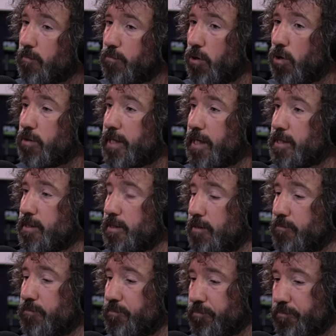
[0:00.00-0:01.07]

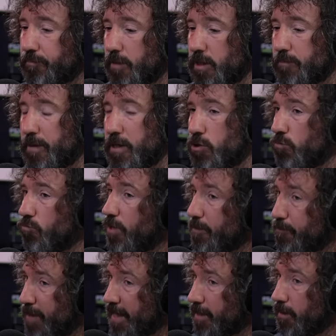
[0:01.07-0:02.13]
Broadcasting is being done really
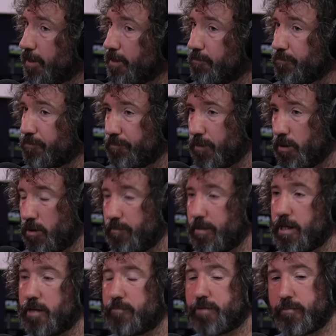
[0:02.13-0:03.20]
badly. At the
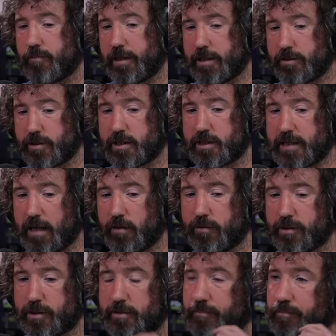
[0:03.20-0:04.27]
minute, the Premier League just
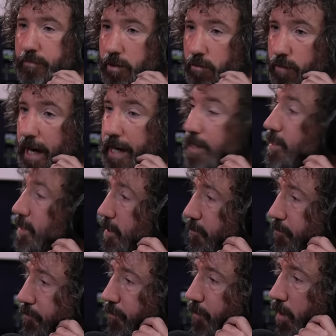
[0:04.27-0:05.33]
sells the rights,
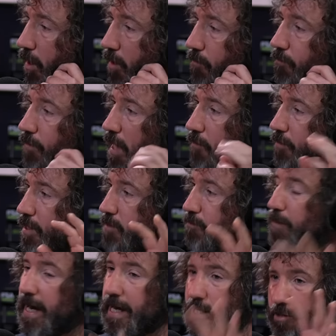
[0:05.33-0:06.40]
and various
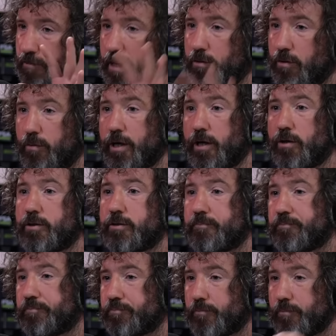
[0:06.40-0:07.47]
buyers around the world
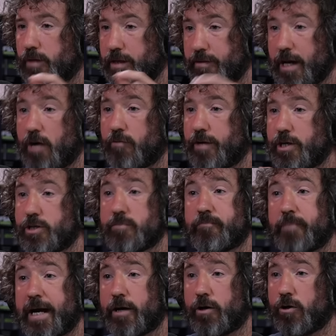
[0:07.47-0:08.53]
in their region
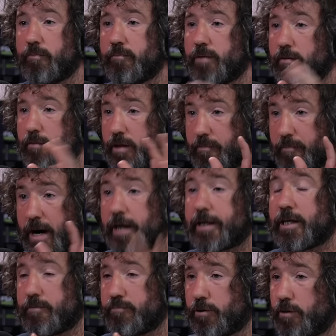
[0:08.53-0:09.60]
buy it up, they
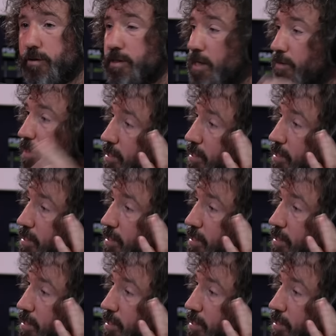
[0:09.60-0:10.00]
market the product, and